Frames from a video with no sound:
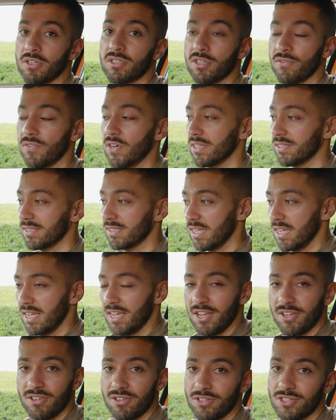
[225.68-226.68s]
most of us,
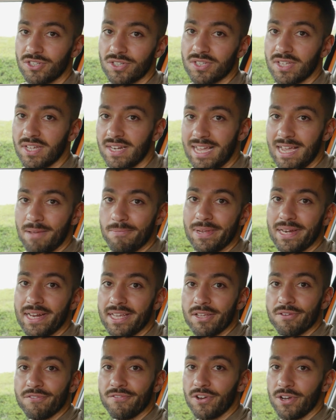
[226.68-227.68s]
you're just going to
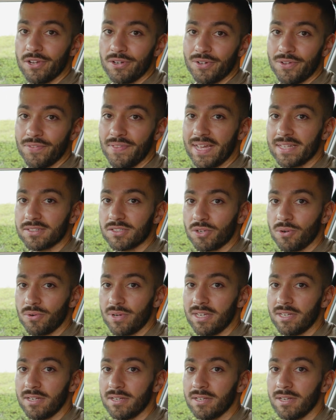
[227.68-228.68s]
emulate your phone on that
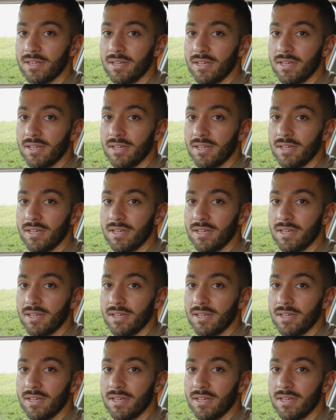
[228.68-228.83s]
screen.